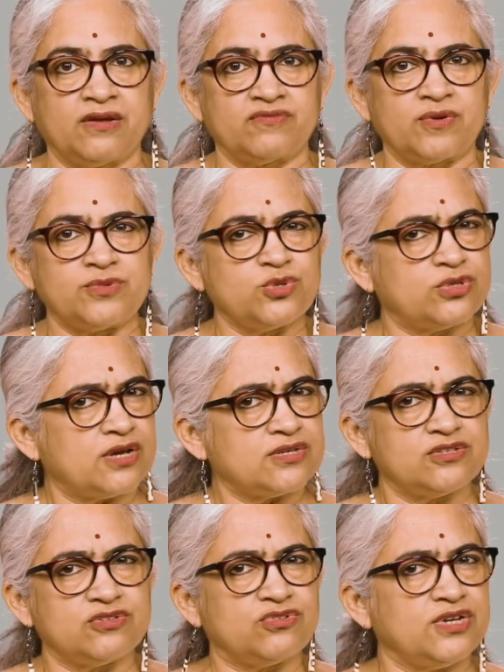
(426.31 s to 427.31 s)
from
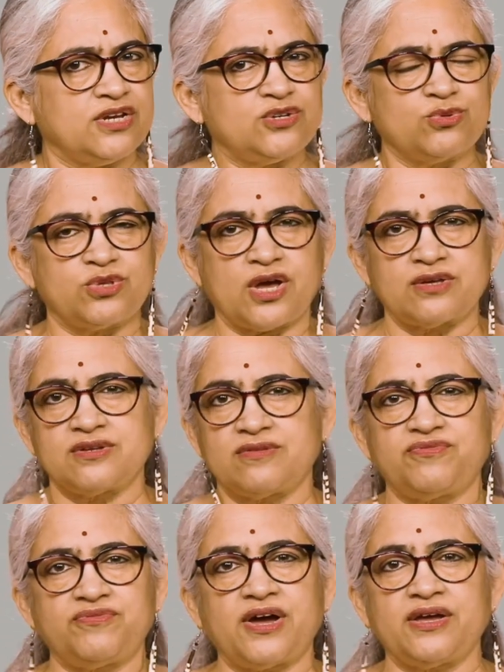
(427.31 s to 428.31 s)
2003,
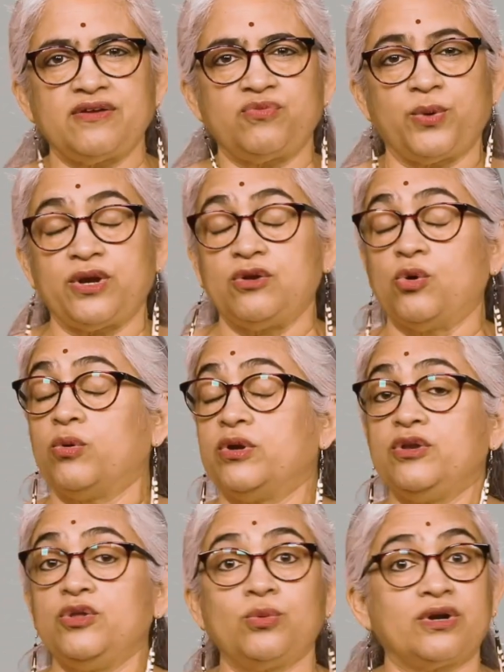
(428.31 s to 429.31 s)
2005, when no
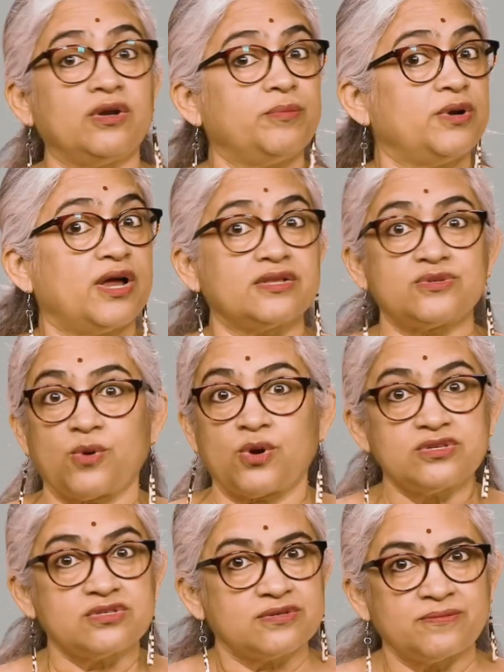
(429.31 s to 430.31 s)
one knew what liberal arts
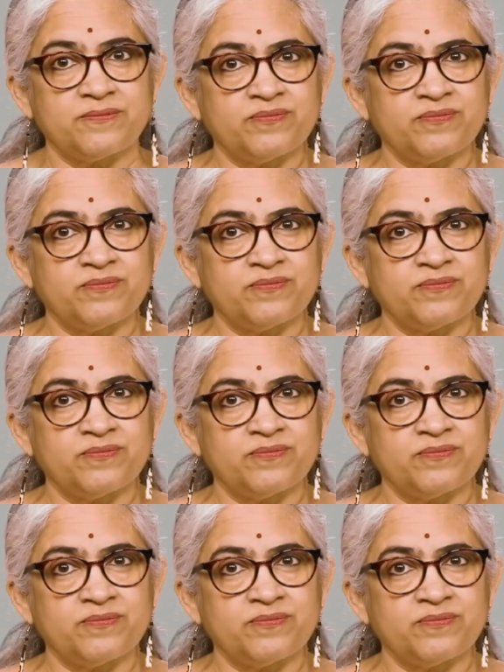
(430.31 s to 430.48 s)
was.